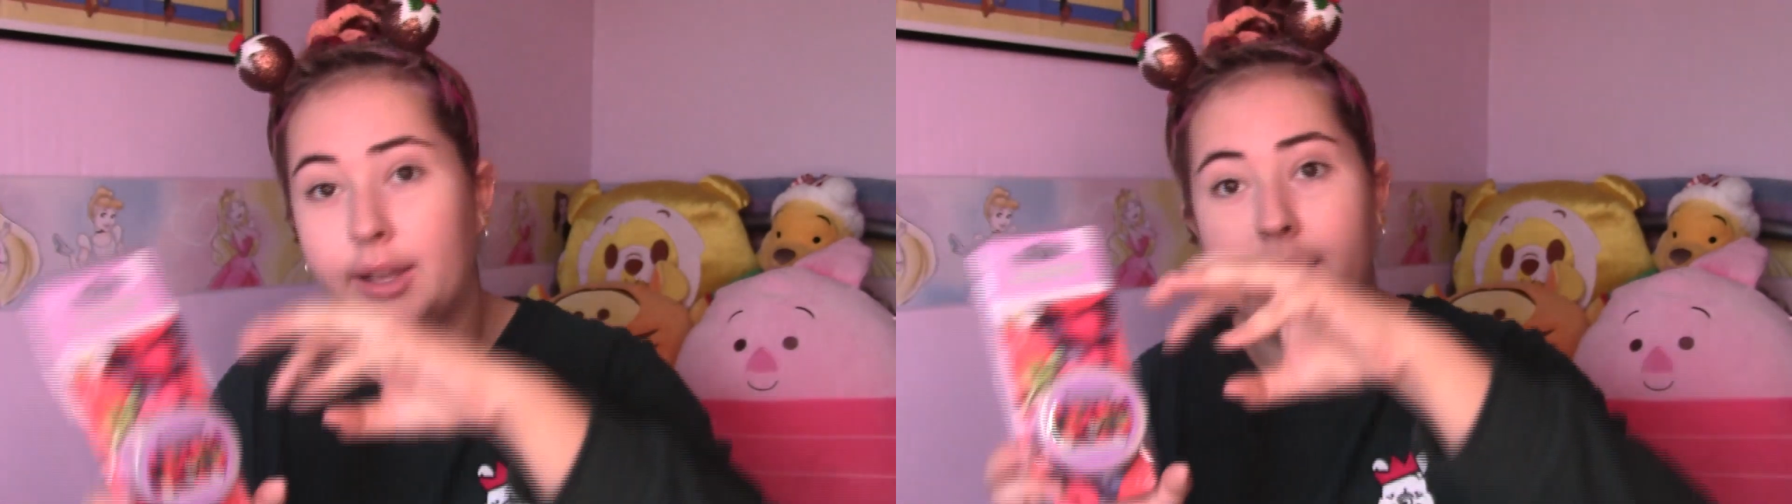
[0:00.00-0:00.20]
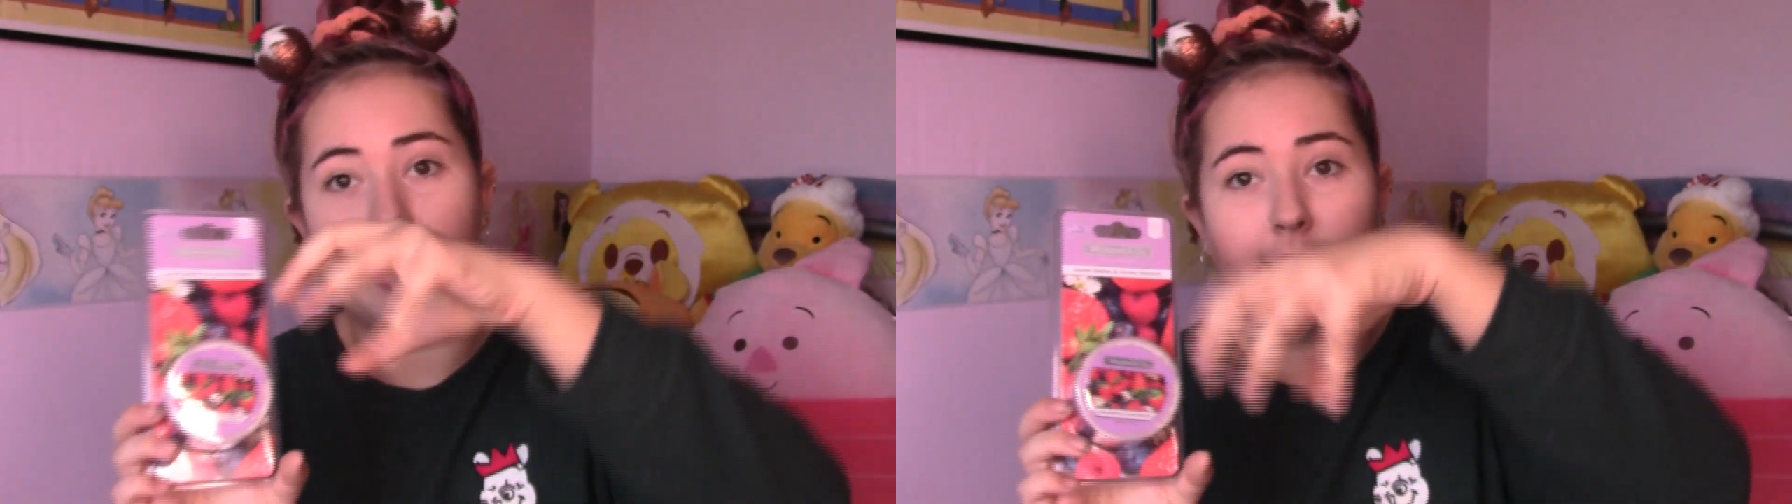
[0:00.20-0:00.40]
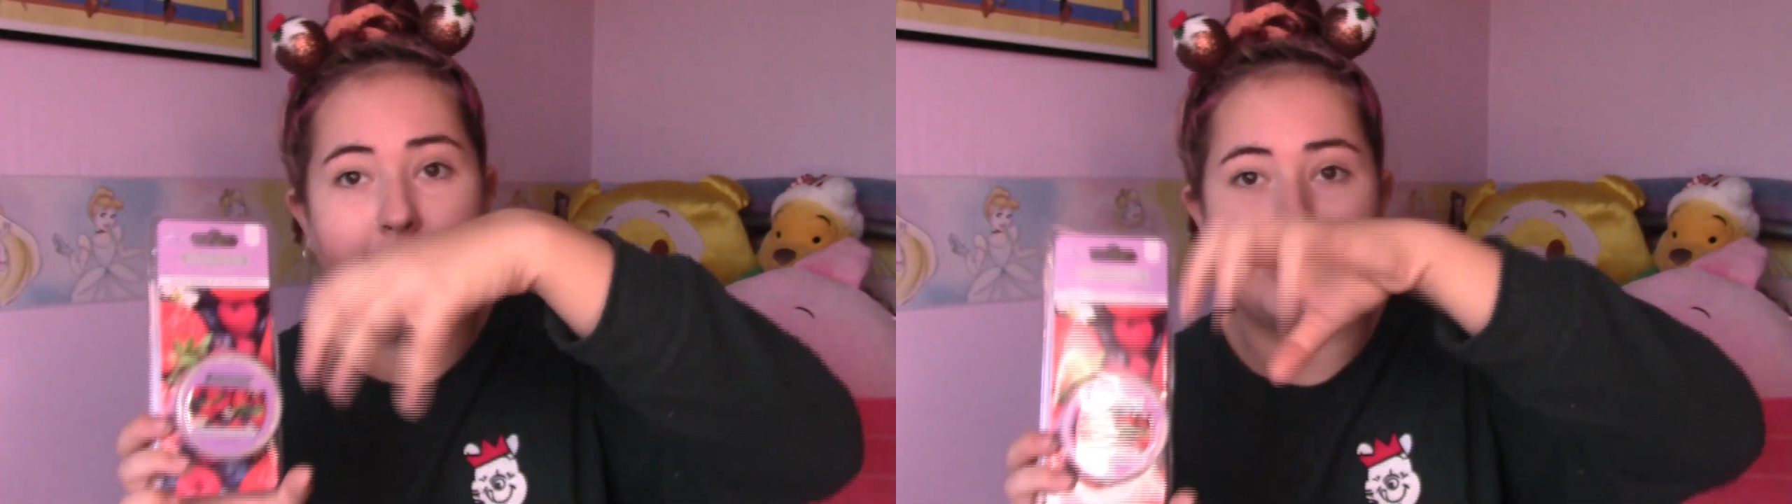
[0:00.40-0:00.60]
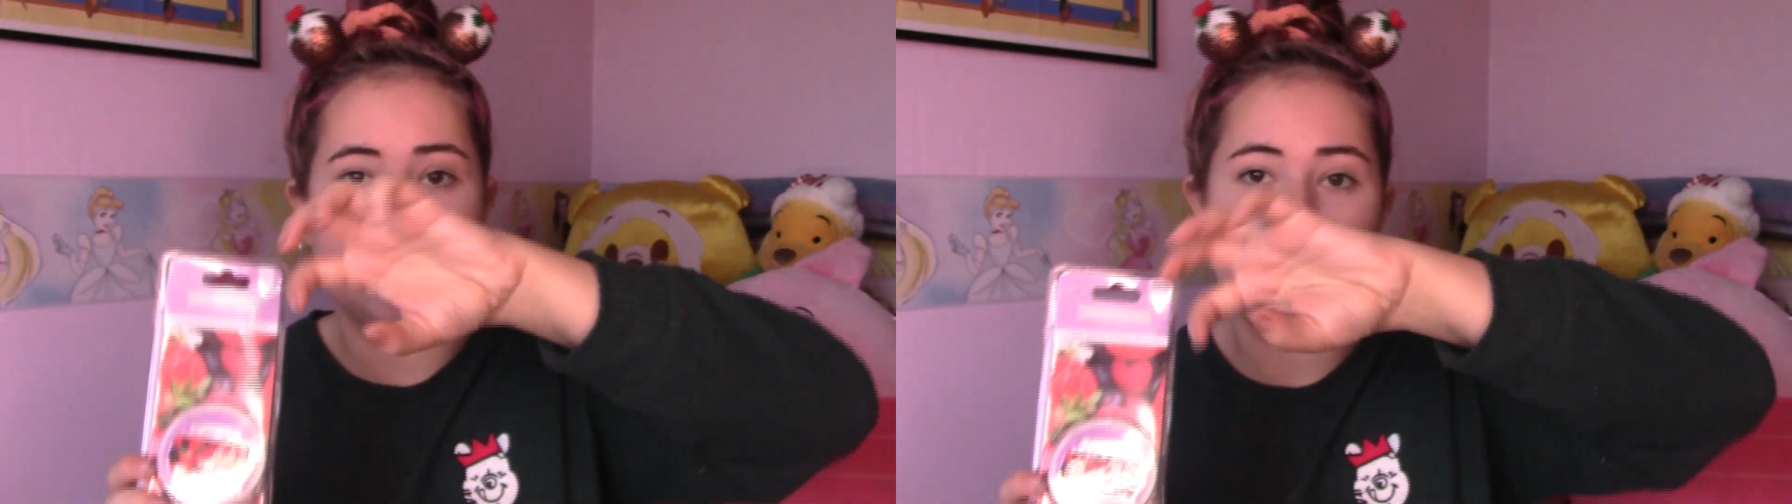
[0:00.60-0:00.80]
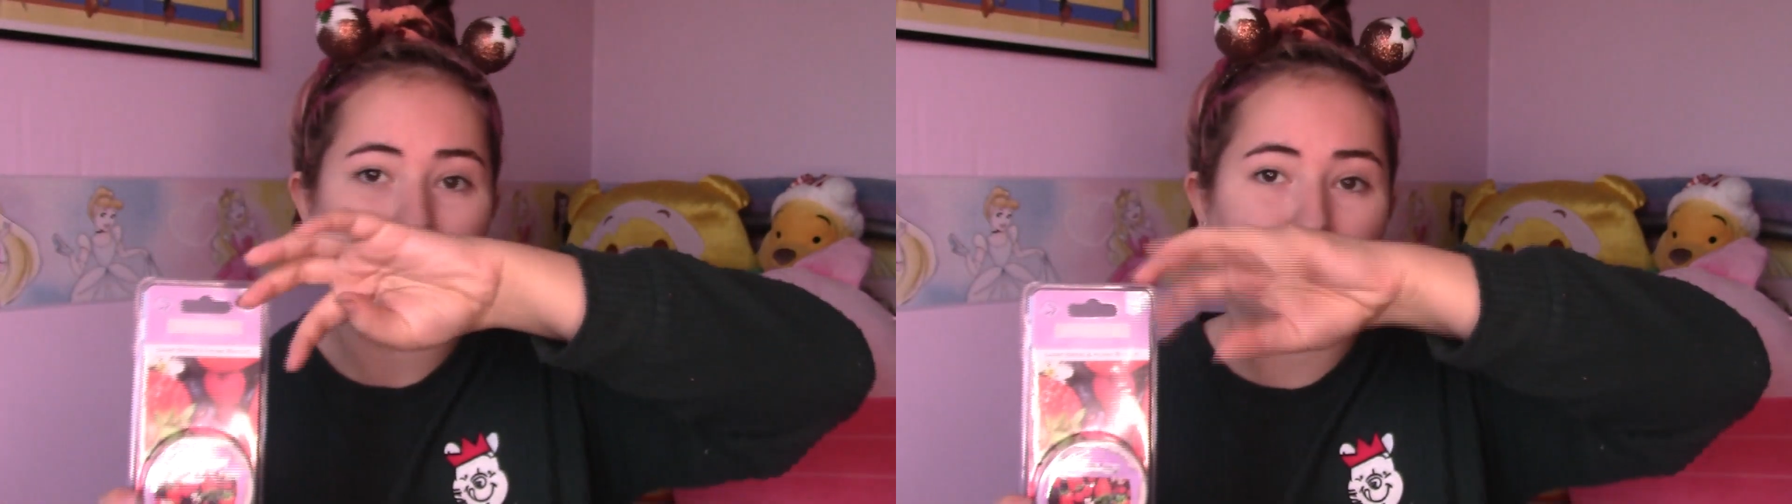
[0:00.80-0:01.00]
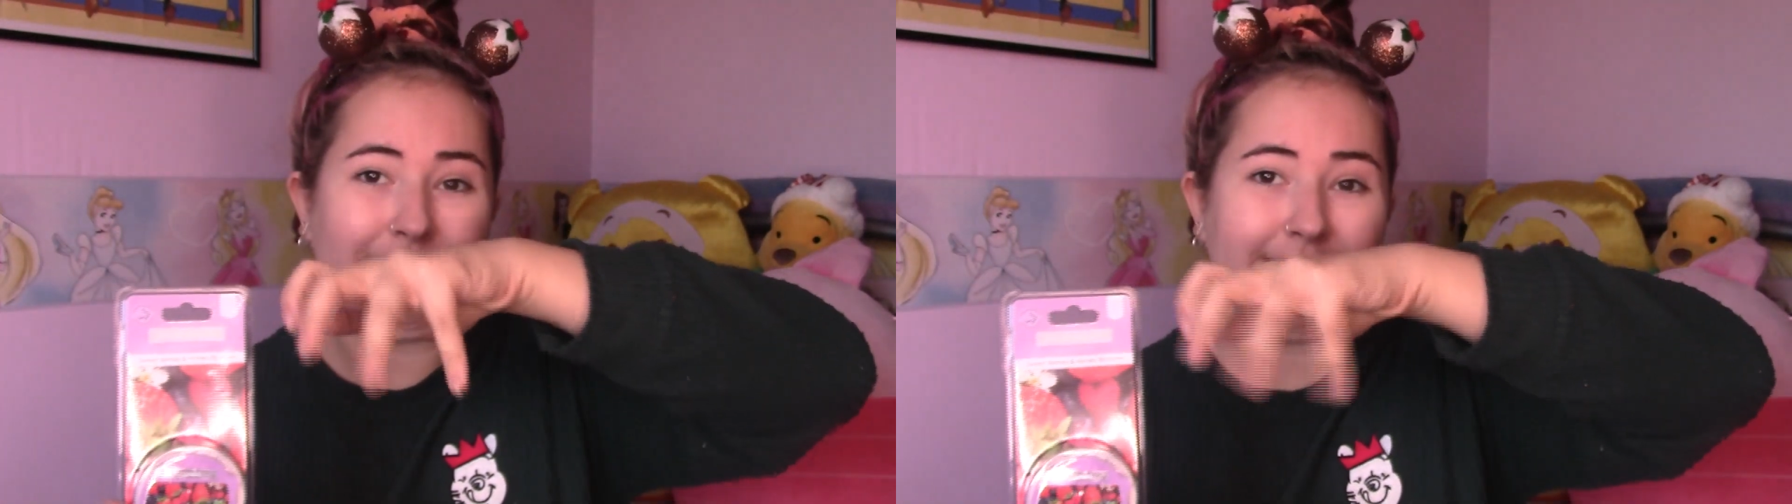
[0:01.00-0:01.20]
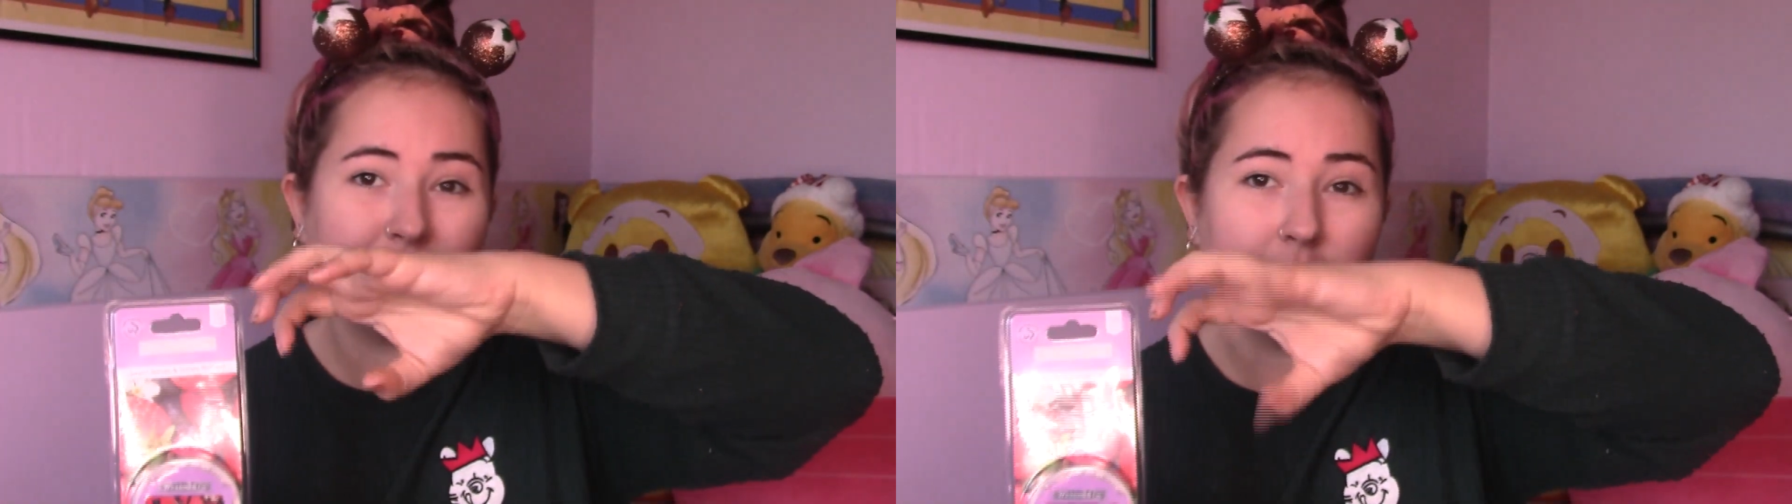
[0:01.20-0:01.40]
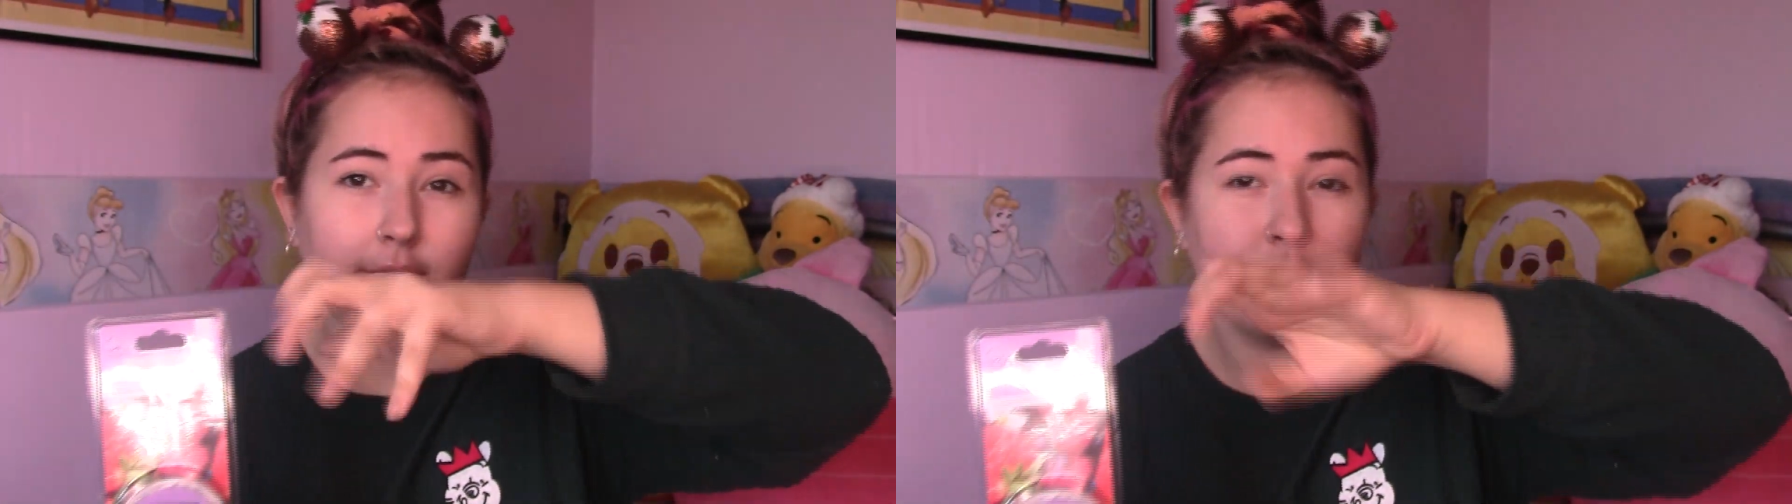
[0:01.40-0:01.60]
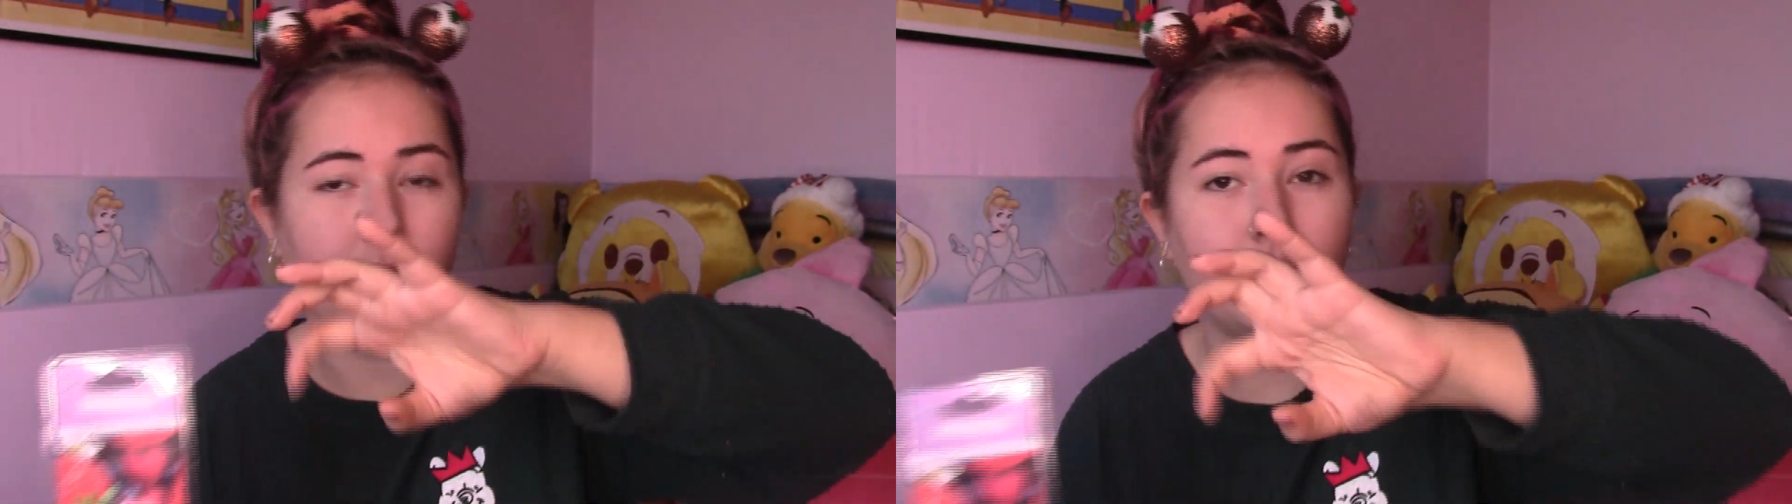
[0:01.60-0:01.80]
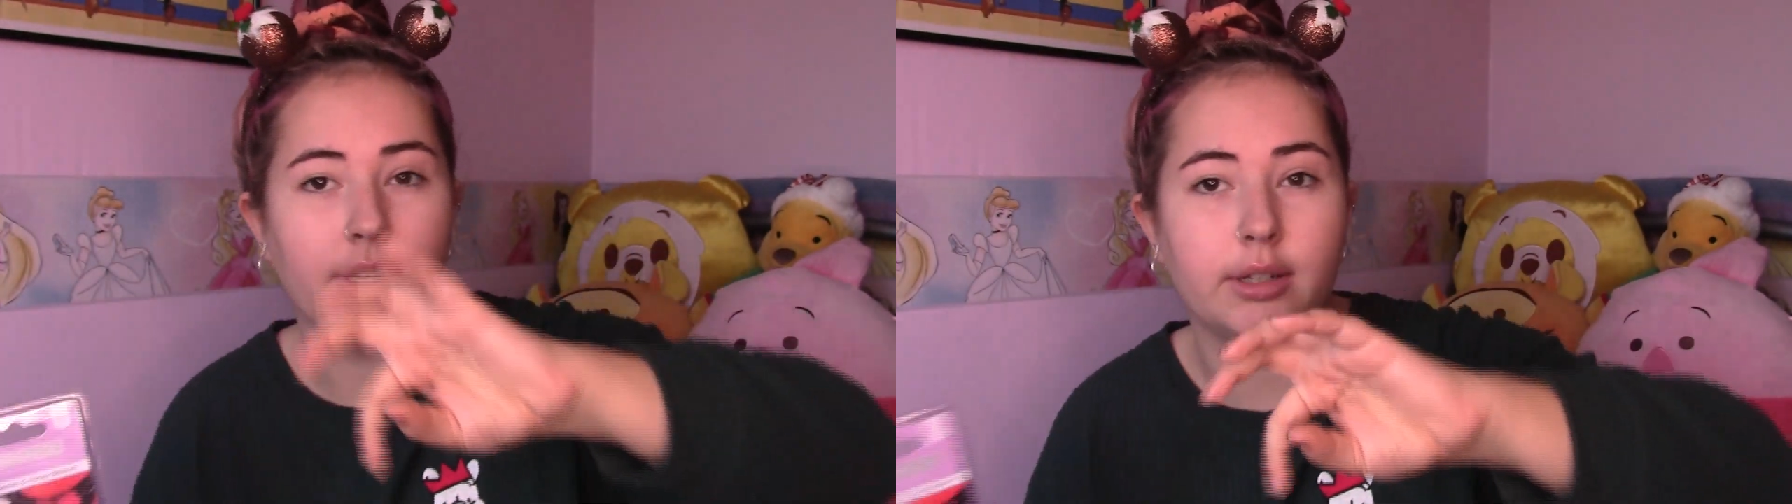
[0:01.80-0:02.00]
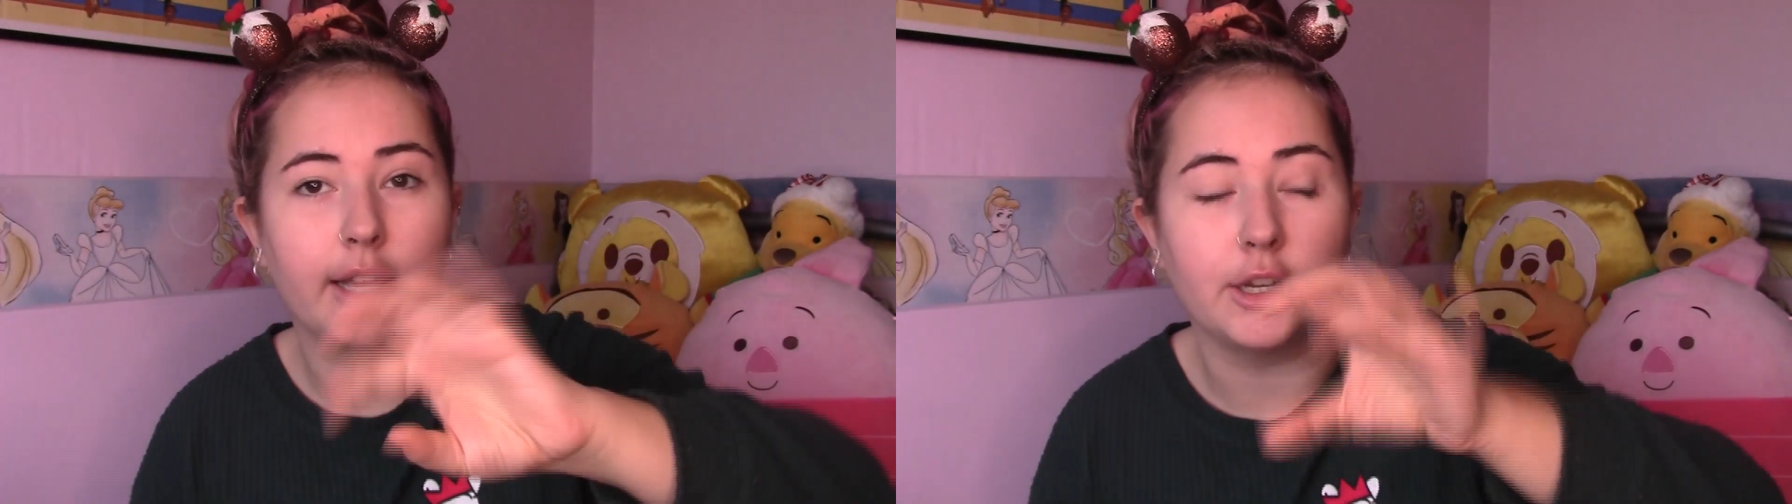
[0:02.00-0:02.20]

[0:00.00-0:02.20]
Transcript: and then it has like these twisty slots so you can